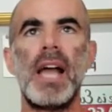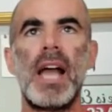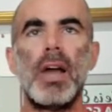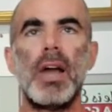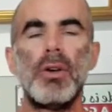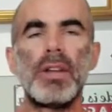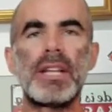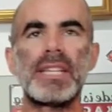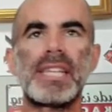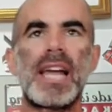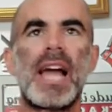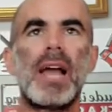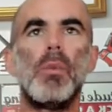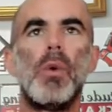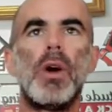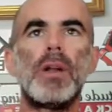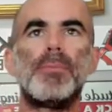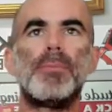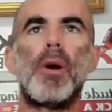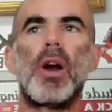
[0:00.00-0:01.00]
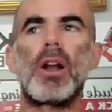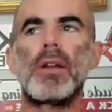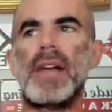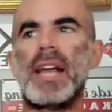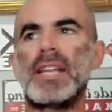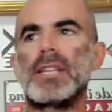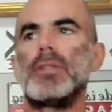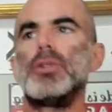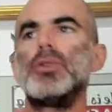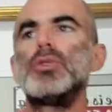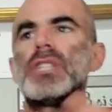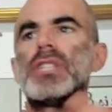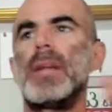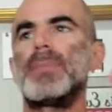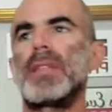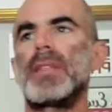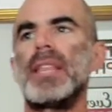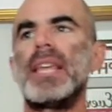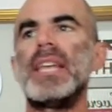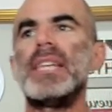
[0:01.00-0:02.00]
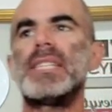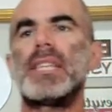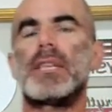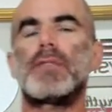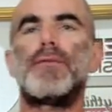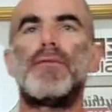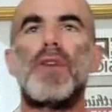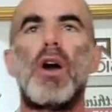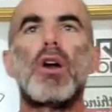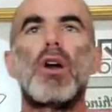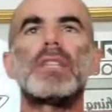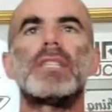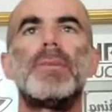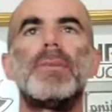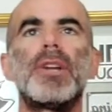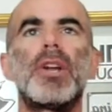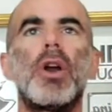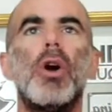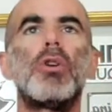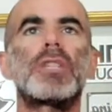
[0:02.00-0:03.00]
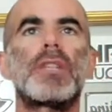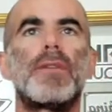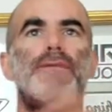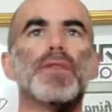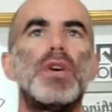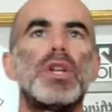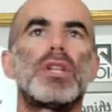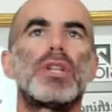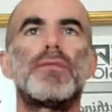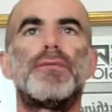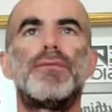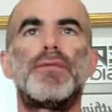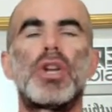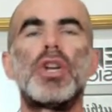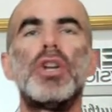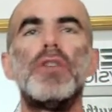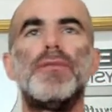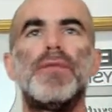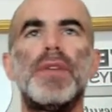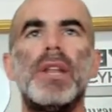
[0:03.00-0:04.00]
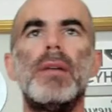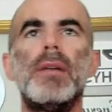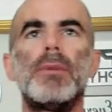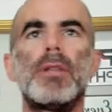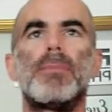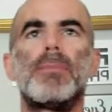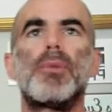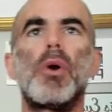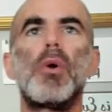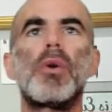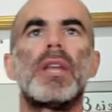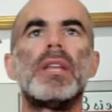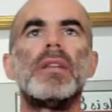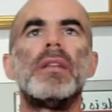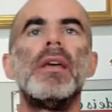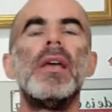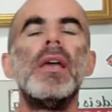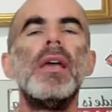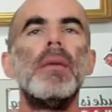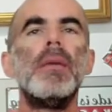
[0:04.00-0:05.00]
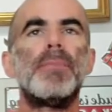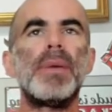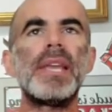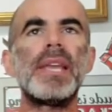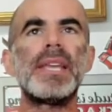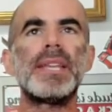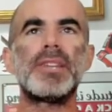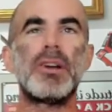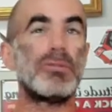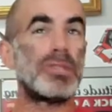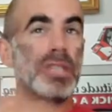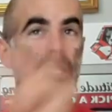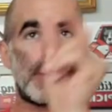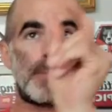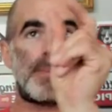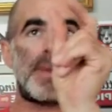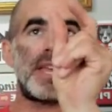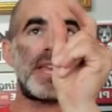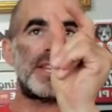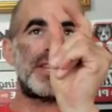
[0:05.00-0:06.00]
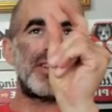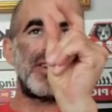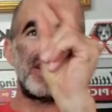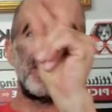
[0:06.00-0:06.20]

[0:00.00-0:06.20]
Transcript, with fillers: I only could tie one part. I had to loosen up the lace as far as it would go because a foot couldn't fit in with a broken pinky toe, just a pinky toe.